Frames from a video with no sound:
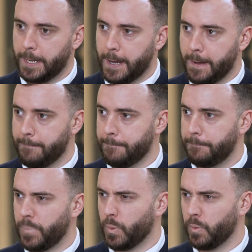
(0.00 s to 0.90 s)

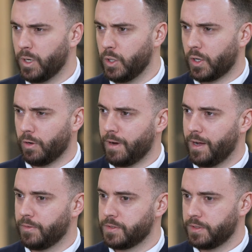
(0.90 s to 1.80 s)
But we want to look
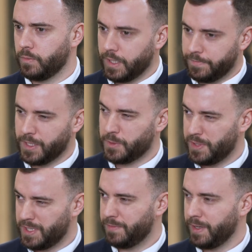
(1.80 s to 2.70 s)
around if there's
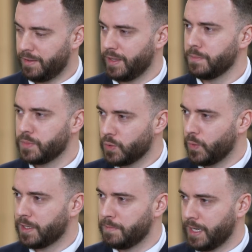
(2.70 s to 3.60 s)
specific themes that
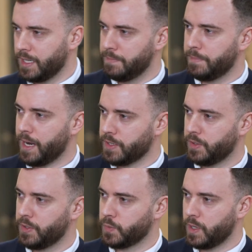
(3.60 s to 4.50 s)
we can make an impact
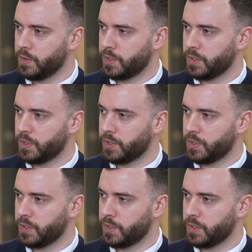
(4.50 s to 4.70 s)
on as well.